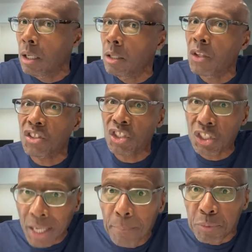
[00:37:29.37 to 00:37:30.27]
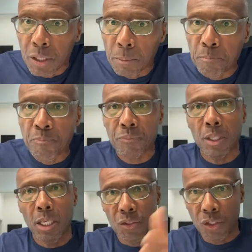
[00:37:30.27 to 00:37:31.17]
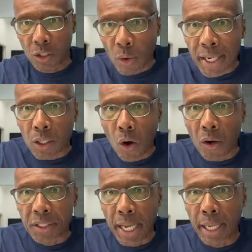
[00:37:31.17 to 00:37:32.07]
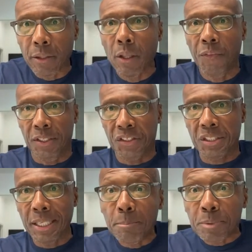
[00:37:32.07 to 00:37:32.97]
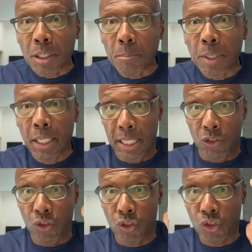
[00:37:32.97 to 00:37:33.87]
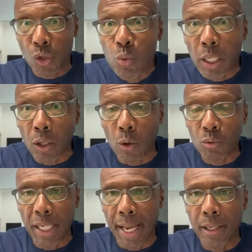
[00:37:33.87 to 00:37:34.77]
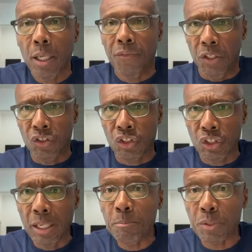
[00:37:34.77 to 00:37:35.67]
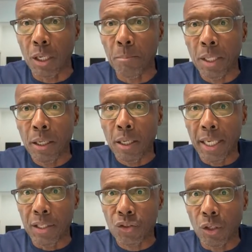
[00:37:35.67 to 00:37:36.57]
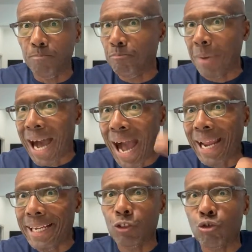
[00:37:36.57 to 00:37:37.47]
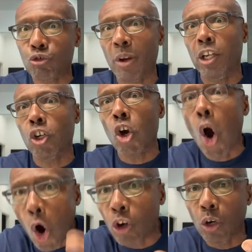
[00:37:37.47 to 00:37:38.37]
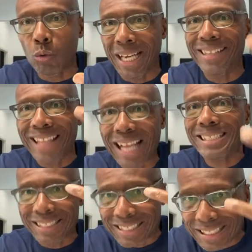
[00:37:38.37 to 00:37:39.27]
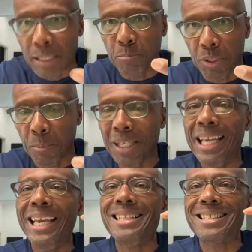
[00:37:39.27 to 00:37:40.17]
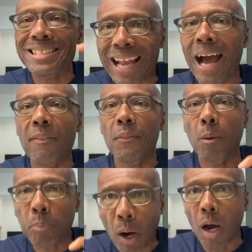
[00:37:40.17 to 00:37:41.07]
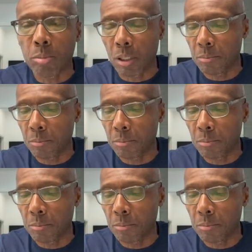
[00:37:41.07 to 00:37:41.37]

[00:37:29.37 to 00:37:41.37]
The symptom is the credit card debt. The symptom is the student loan debt. The symptom is the high interest rate car loan debt. That's the symptom. It's not the problem.